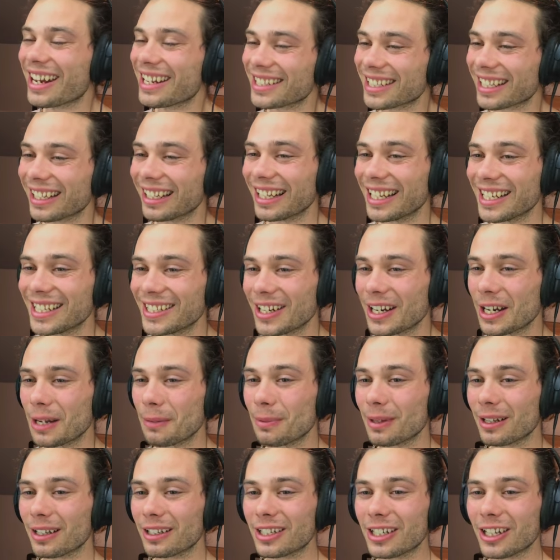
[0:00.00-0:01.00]
is at least an
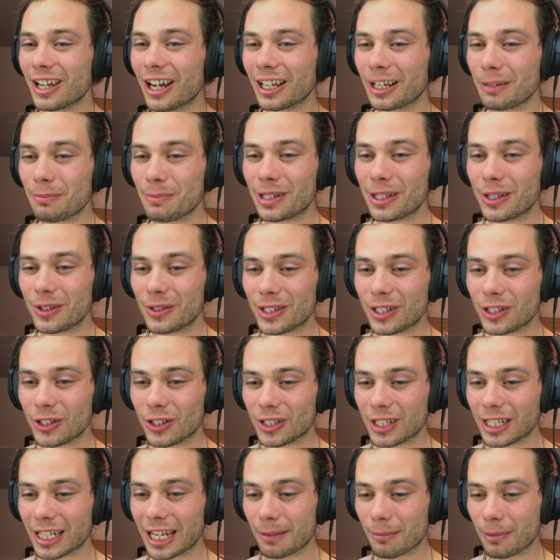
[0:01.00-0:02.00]
ability I can be using
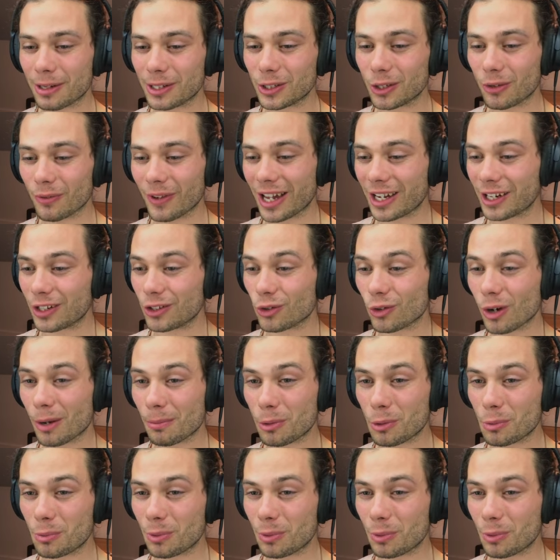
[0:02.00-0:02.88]
just to get myself out of trouble,